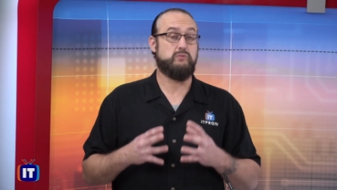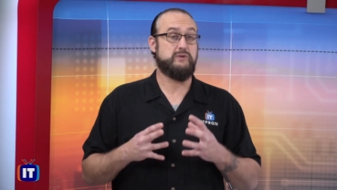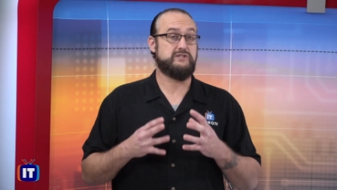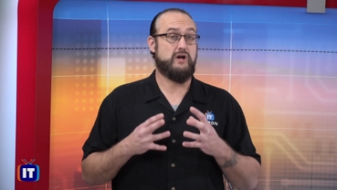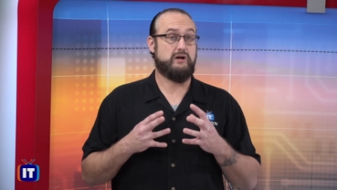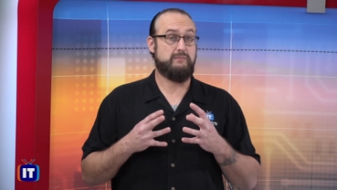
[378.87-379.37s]
when
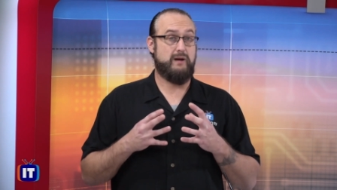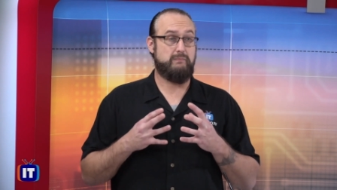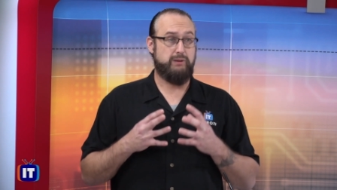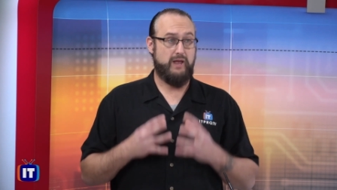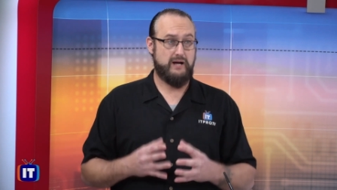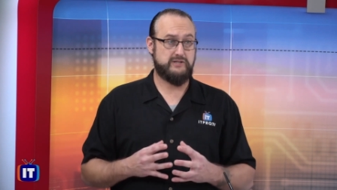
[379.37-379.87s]
we talk
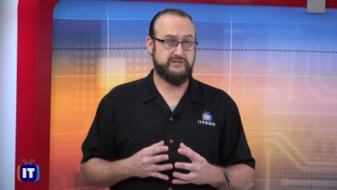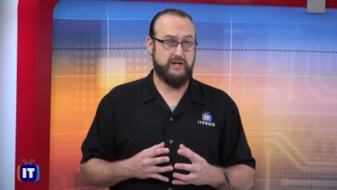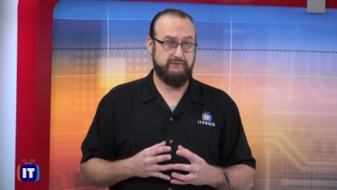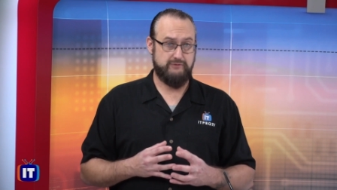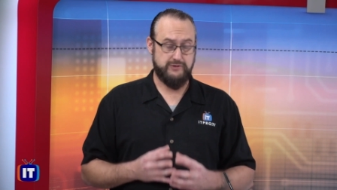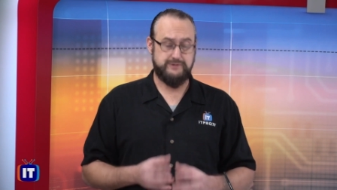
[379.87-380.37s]
about block
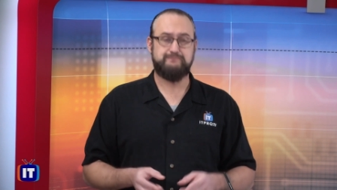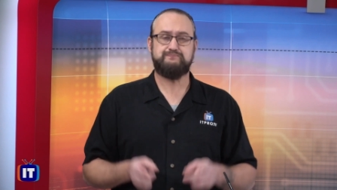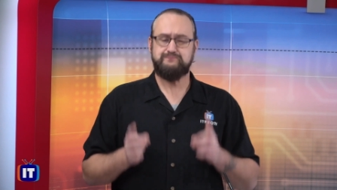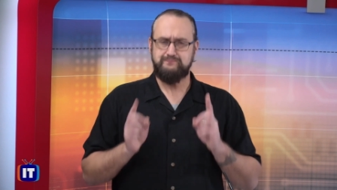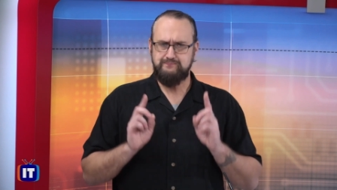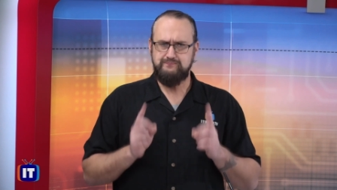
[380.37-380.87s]
ciphers.
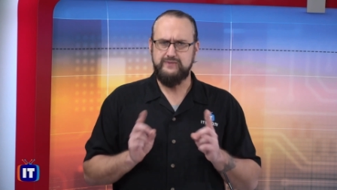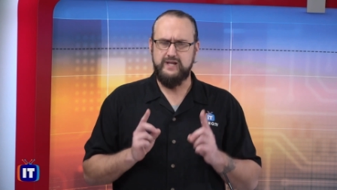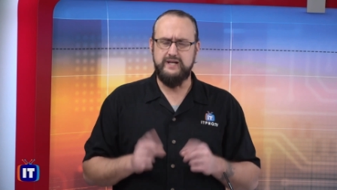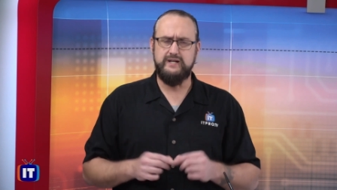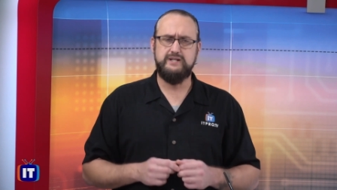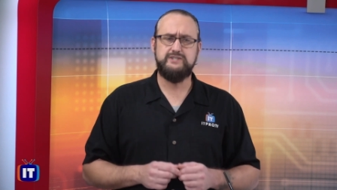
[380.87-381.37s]

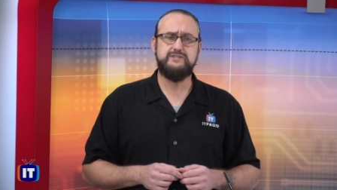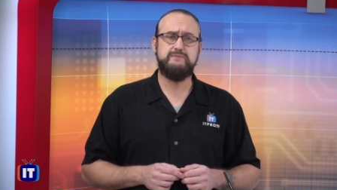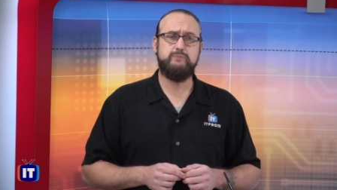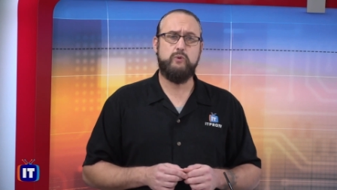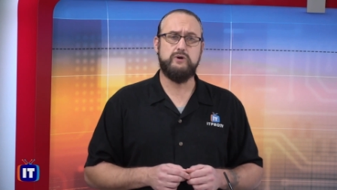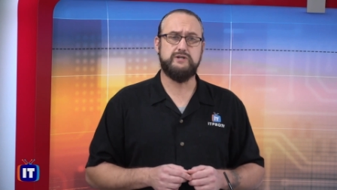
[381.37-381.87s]
And it is
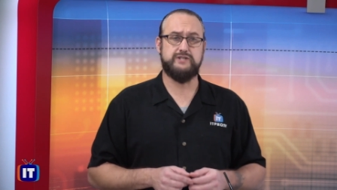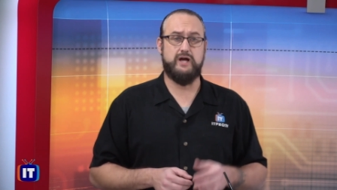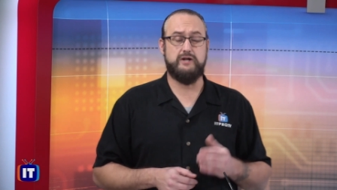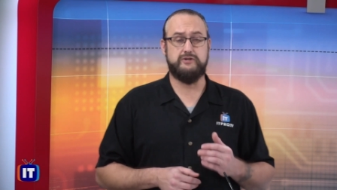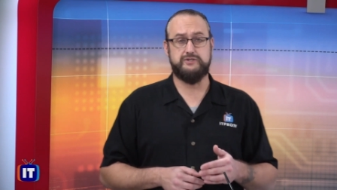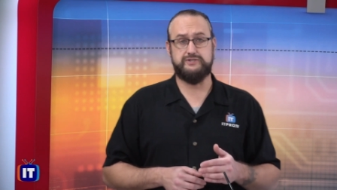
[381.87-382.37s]
important to
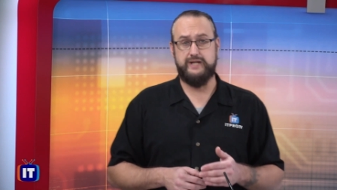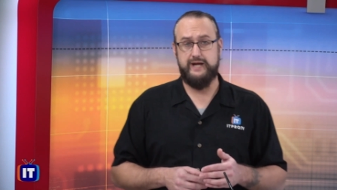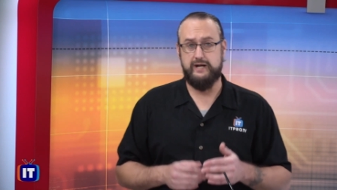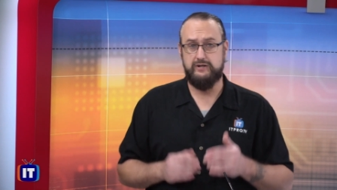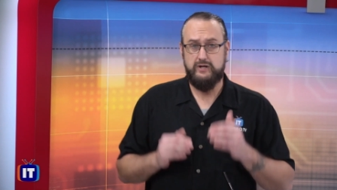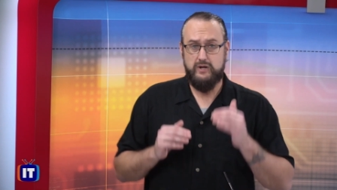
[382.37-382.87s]

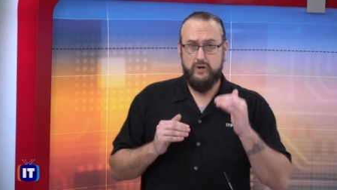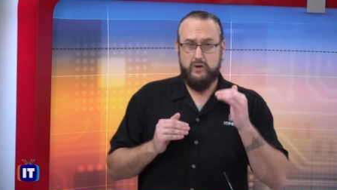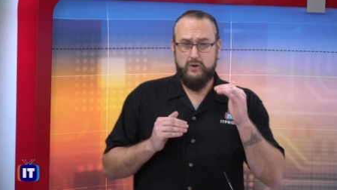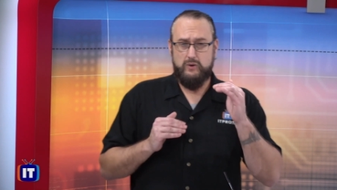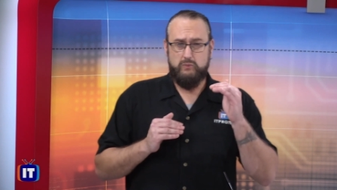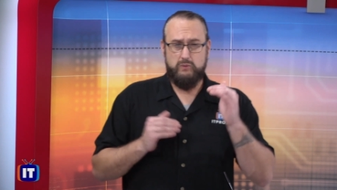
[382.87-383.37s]
understand
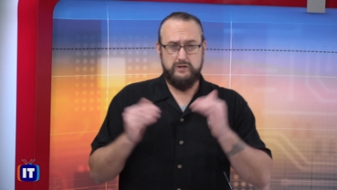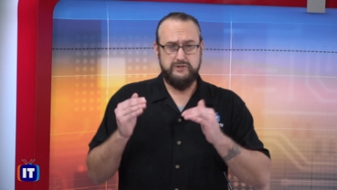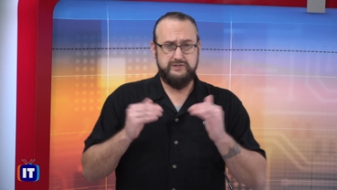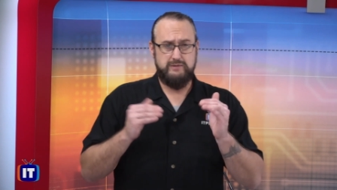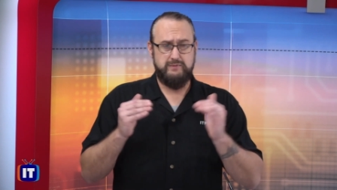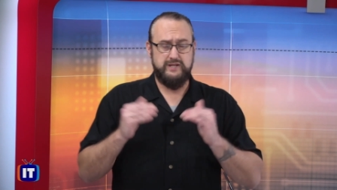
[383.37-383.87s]
what are
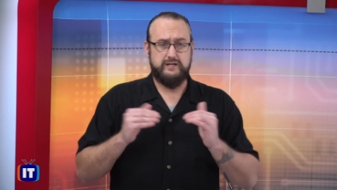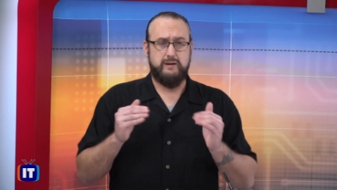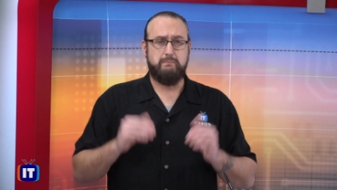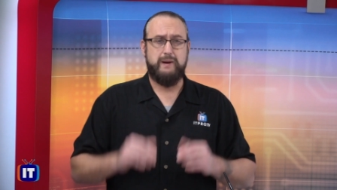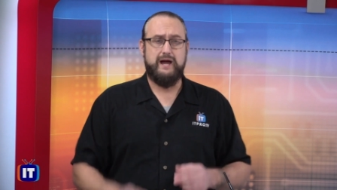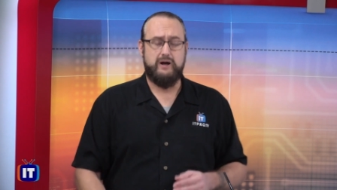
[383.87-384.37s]
some of the
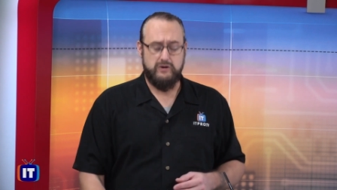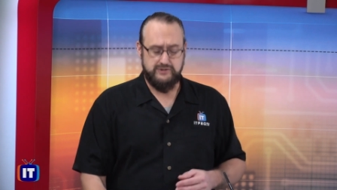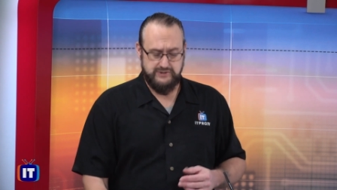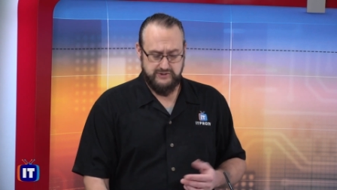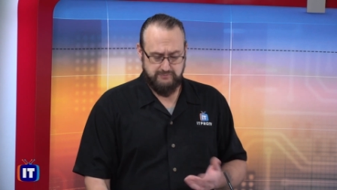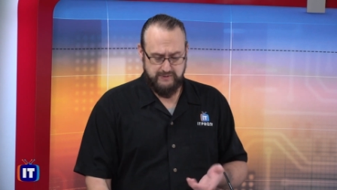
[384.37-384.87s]

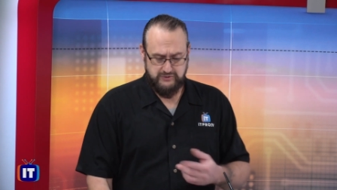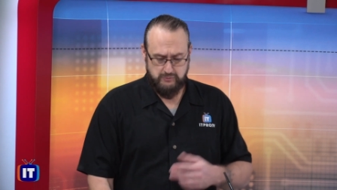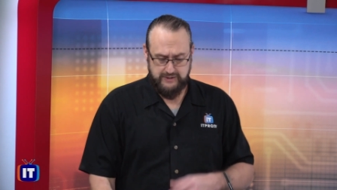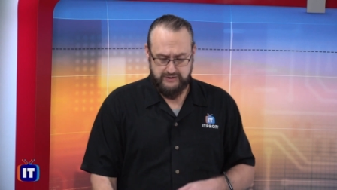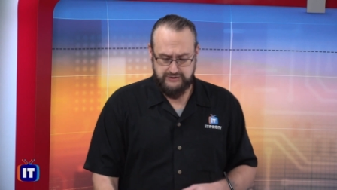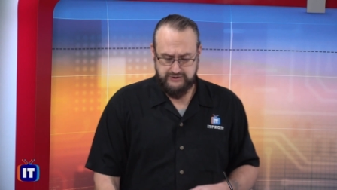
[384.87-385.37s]
comparisons
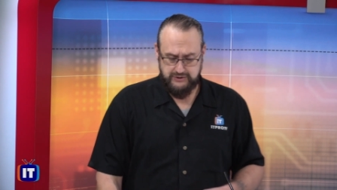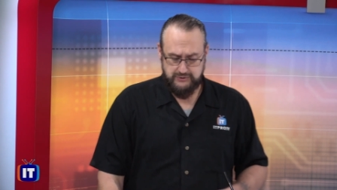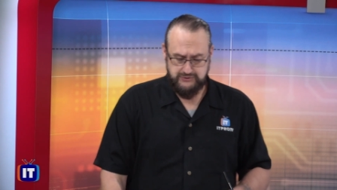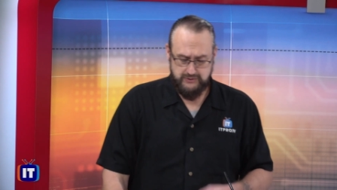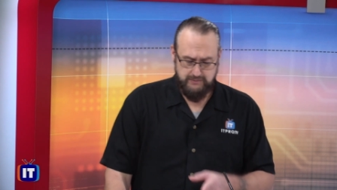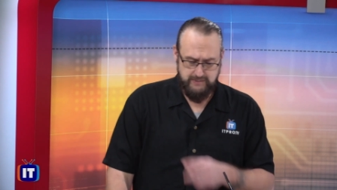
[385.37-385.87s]
between the two.
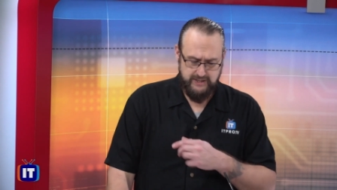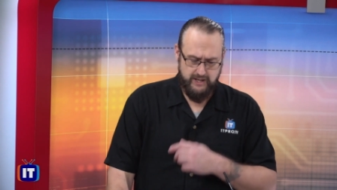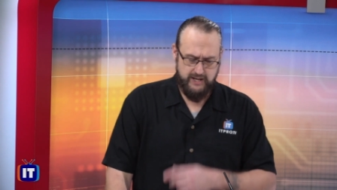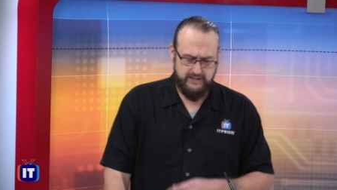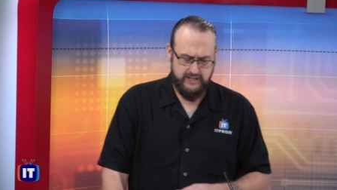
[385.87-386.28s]
So I